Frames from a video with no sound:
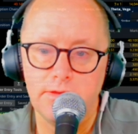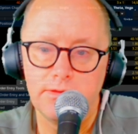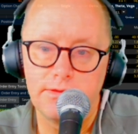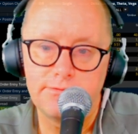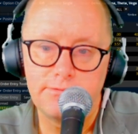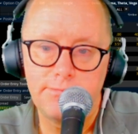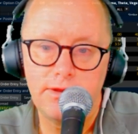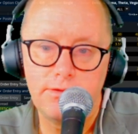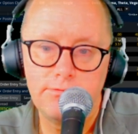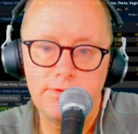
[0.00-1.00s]
That's
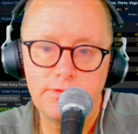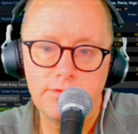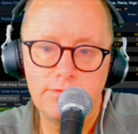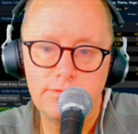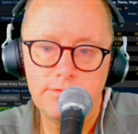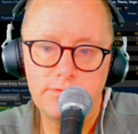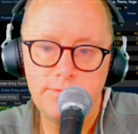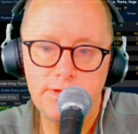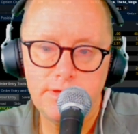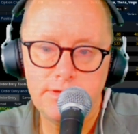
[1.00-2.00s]
about real. Couldn't there
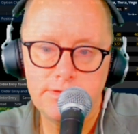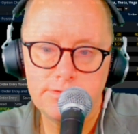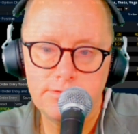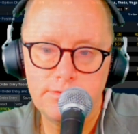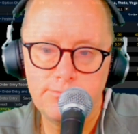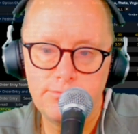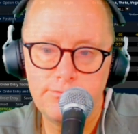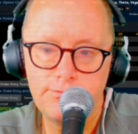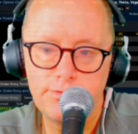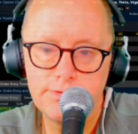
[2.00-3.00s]
be an interim
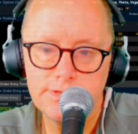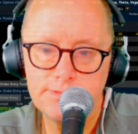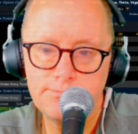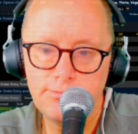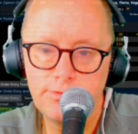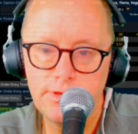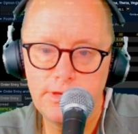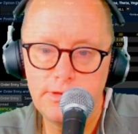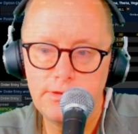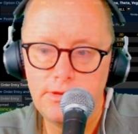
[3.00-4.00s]
reverse
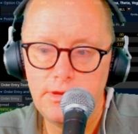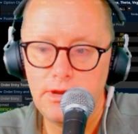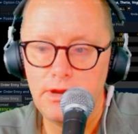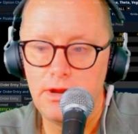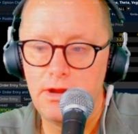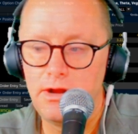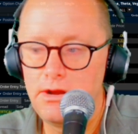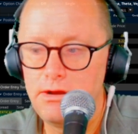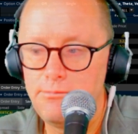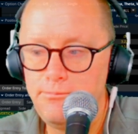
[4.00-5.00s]
split?
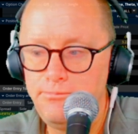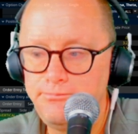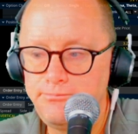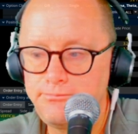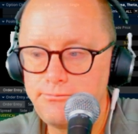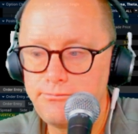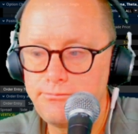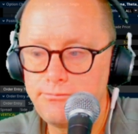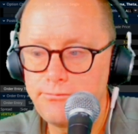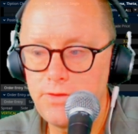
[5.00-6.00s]
A
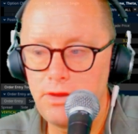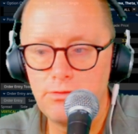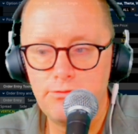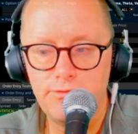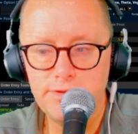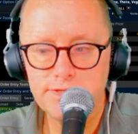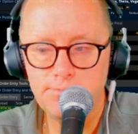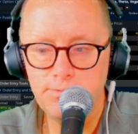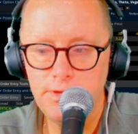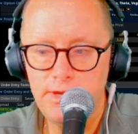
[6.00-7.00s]
reverse
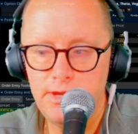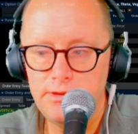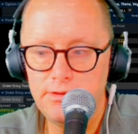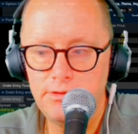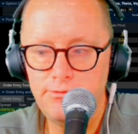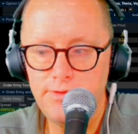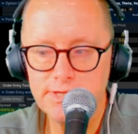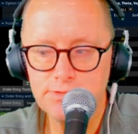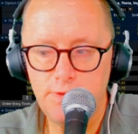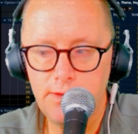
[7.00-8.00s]
split,
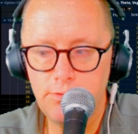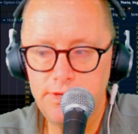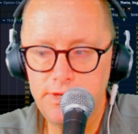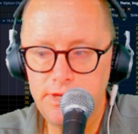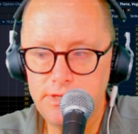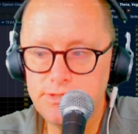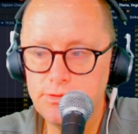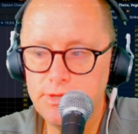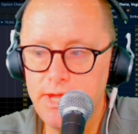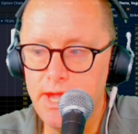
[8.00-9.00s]
UVXY would need to
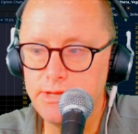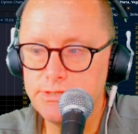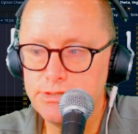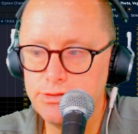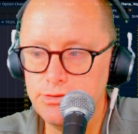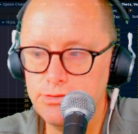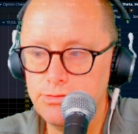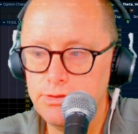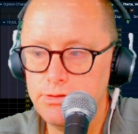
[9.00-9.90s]
get to.